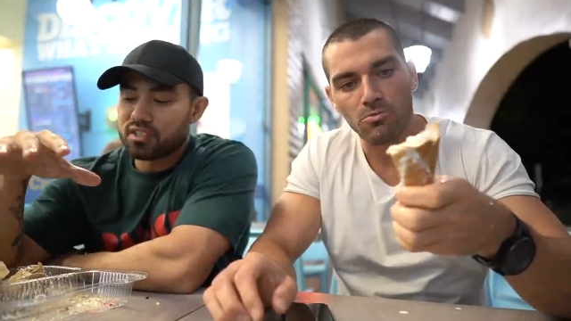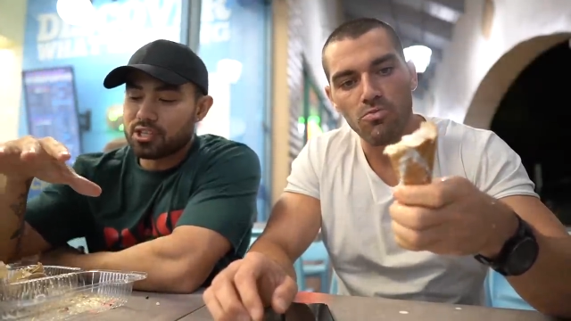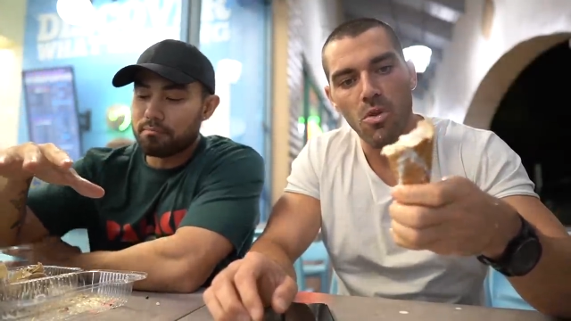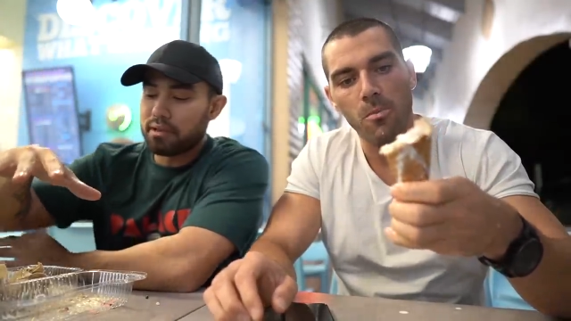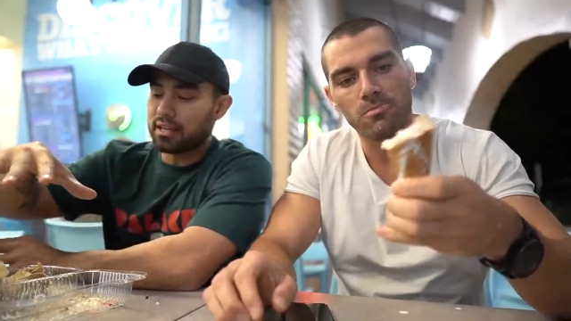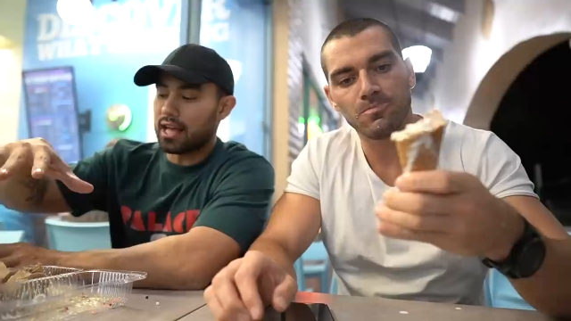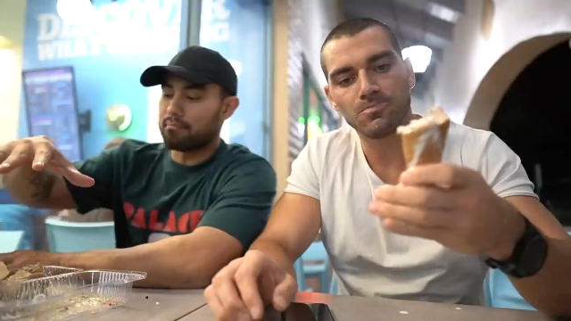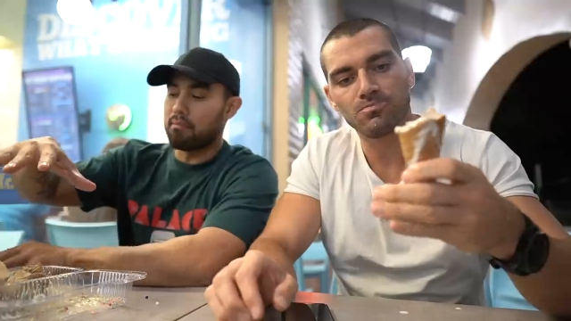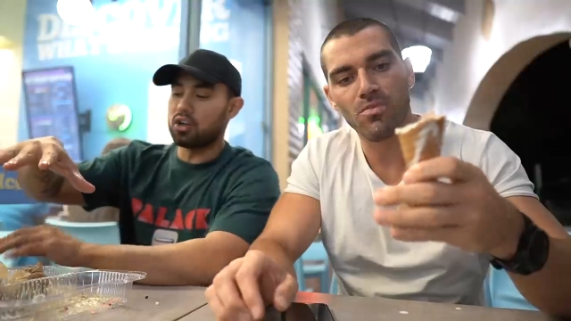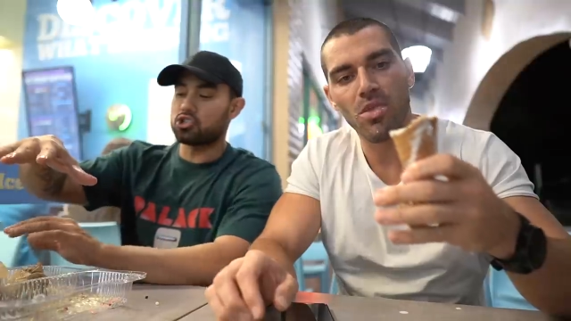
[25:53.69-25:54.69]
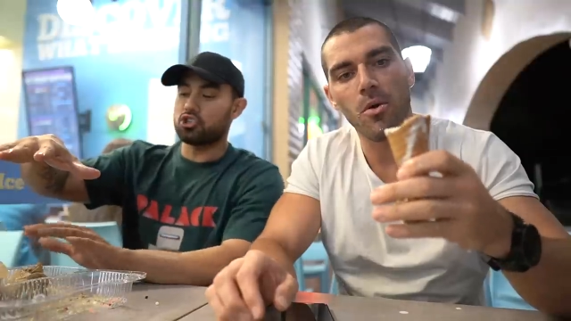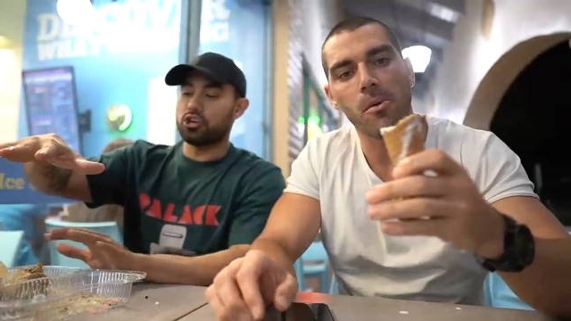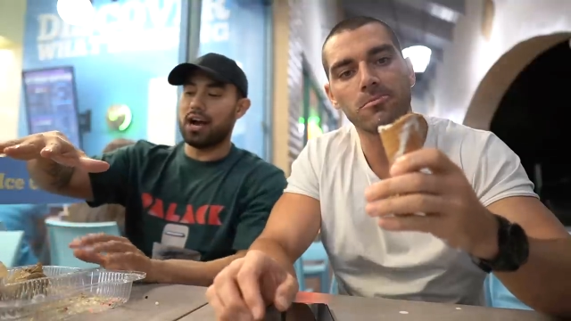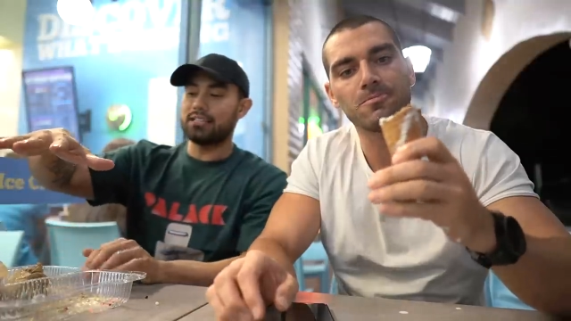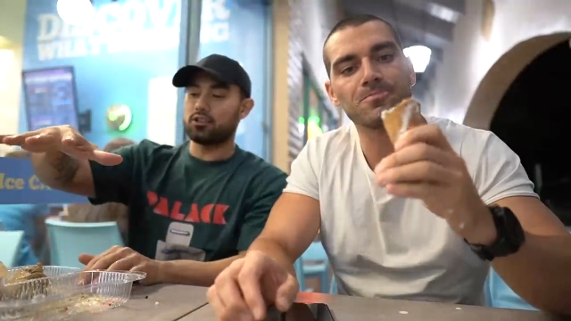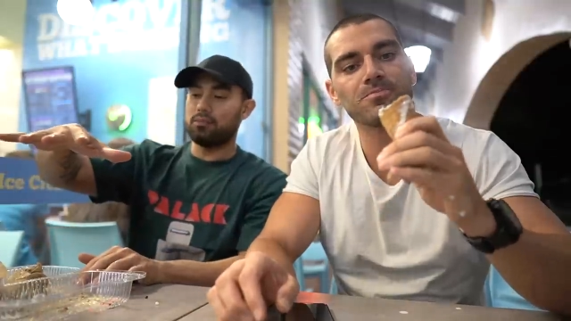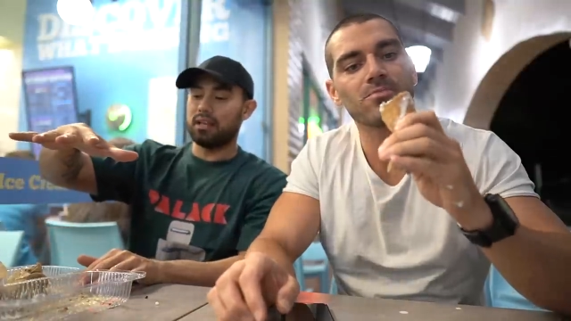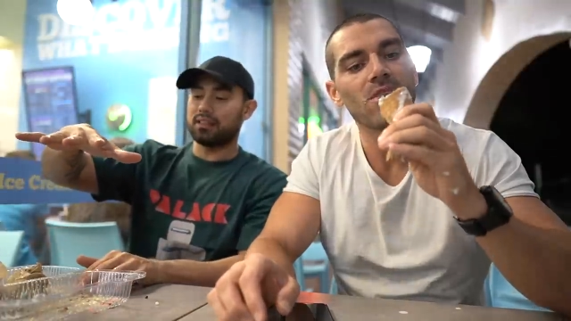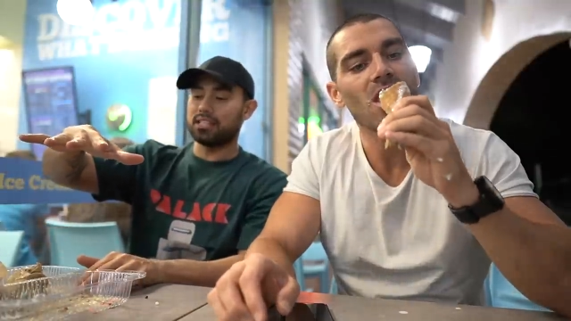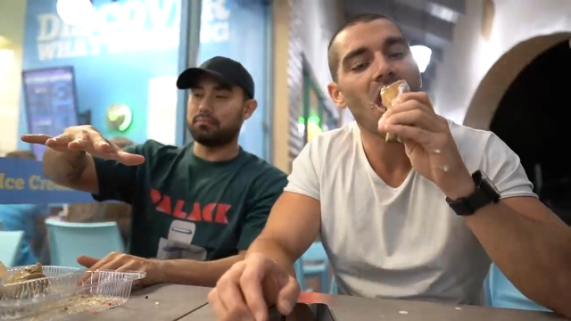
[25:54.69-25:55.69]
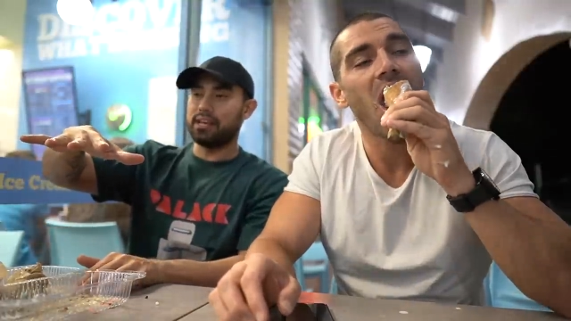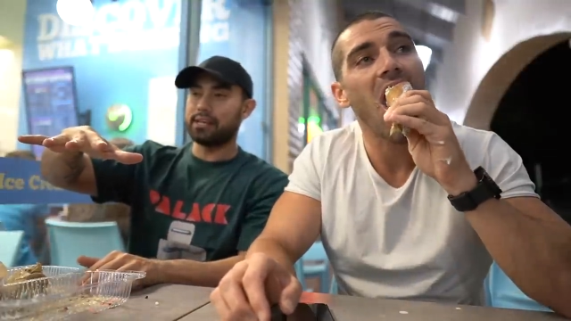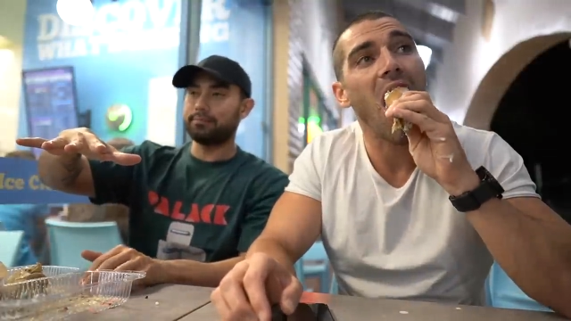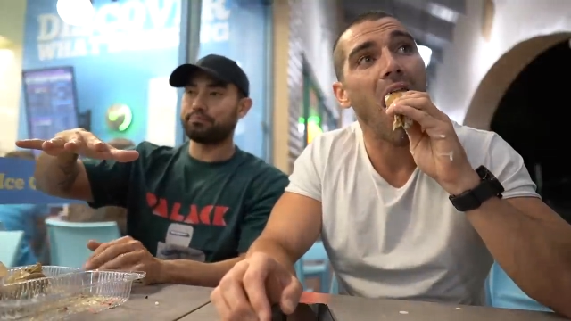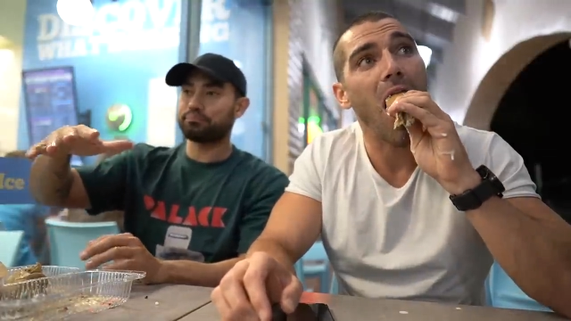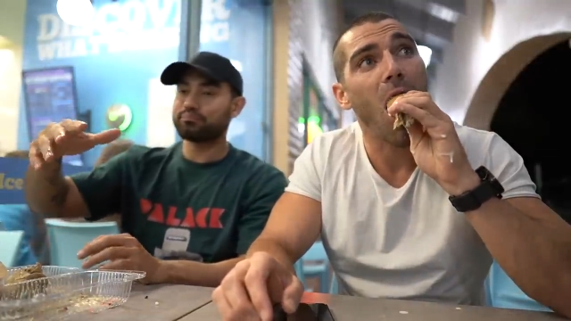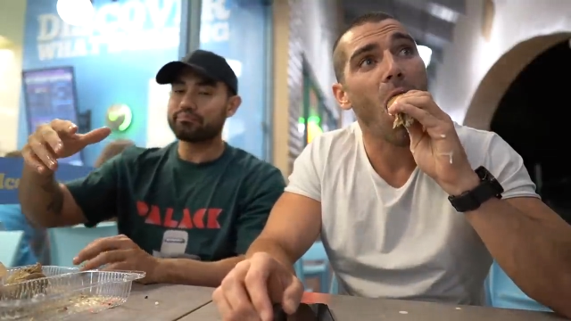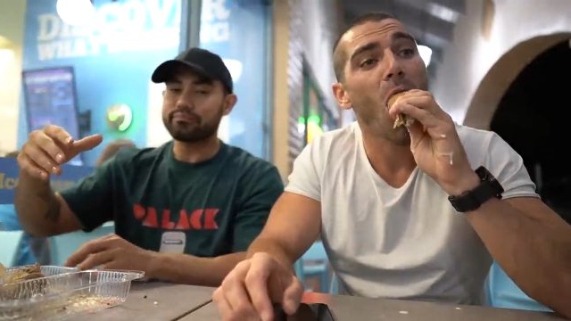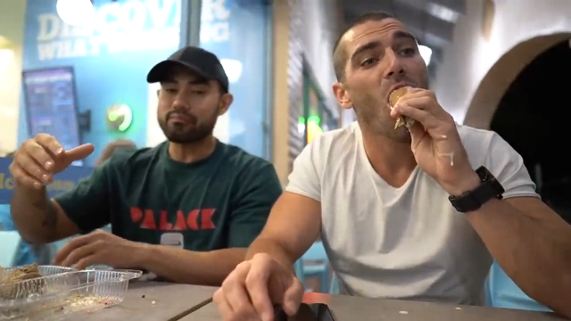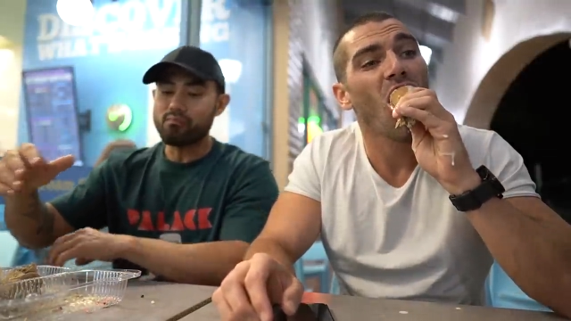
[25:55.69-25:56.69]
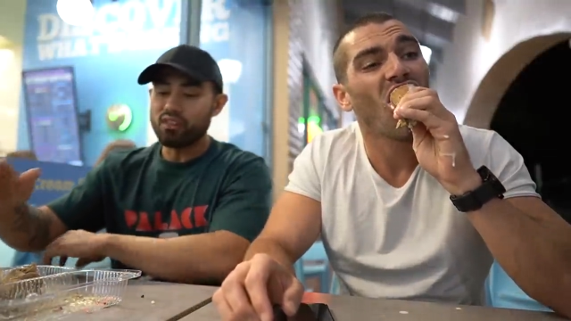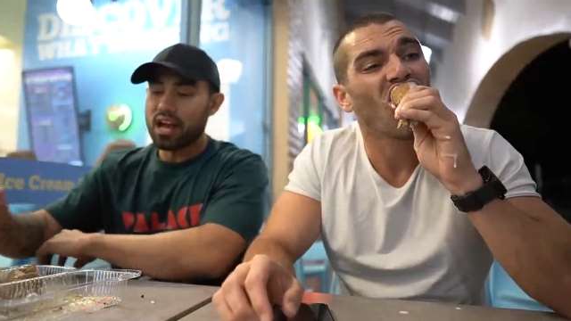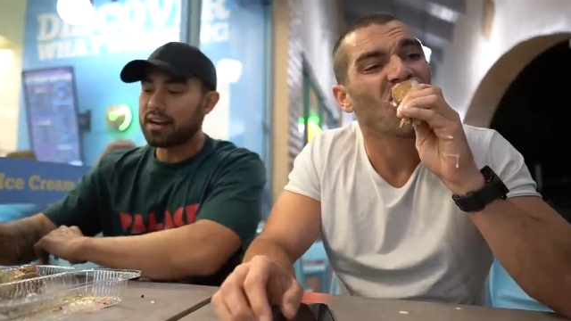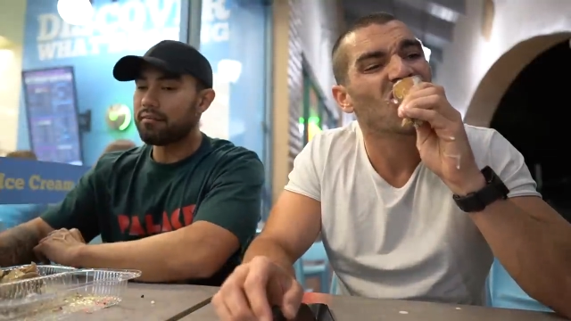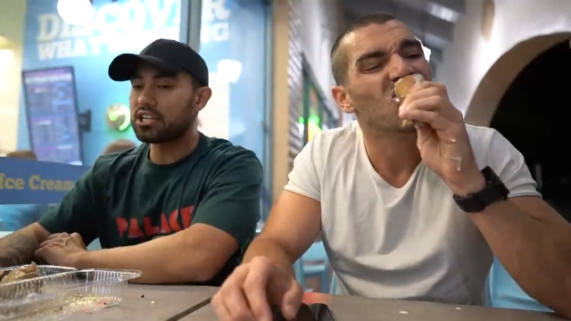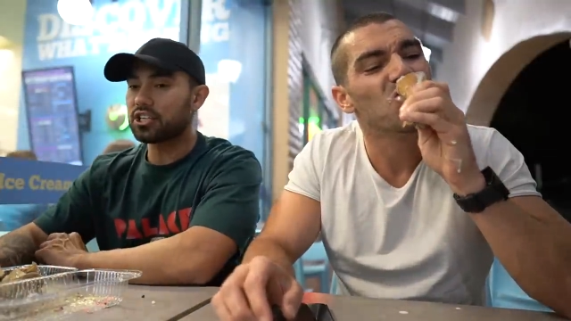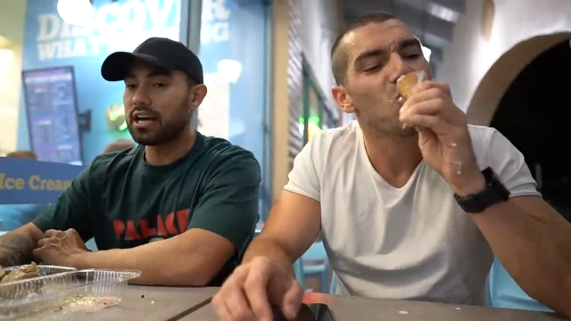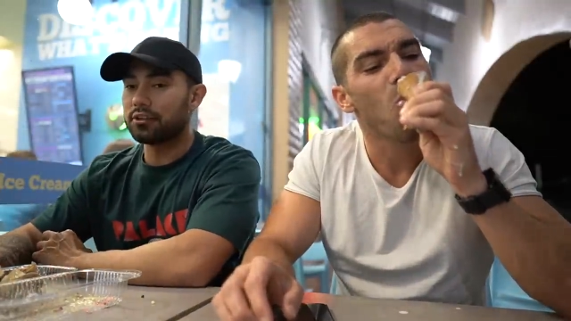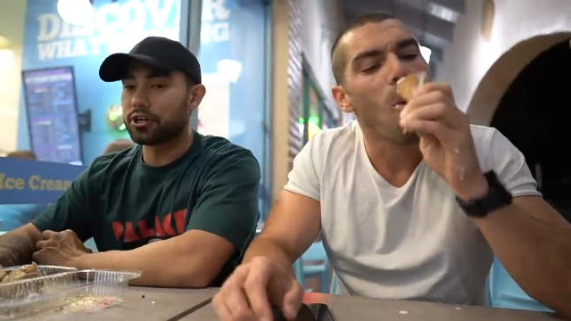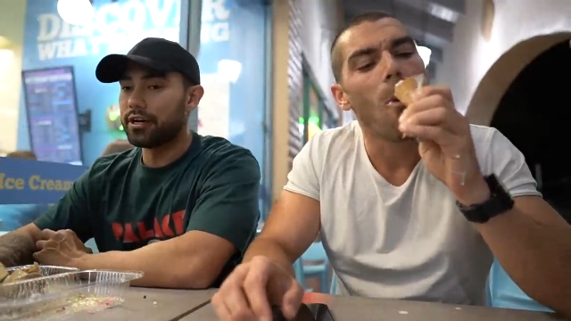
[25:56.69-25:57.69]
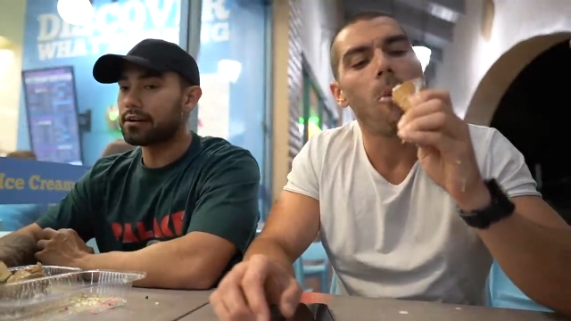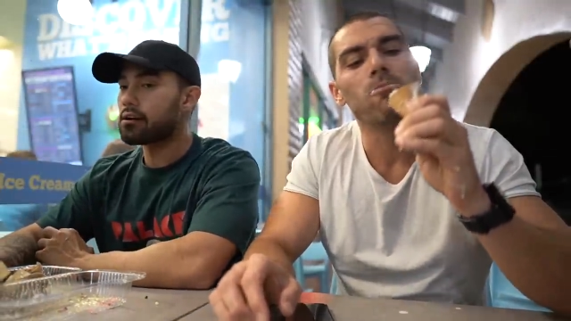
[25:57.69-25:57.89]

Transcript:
Speaker 1: some big like monster ice cream like this big. And eventually I'll do it.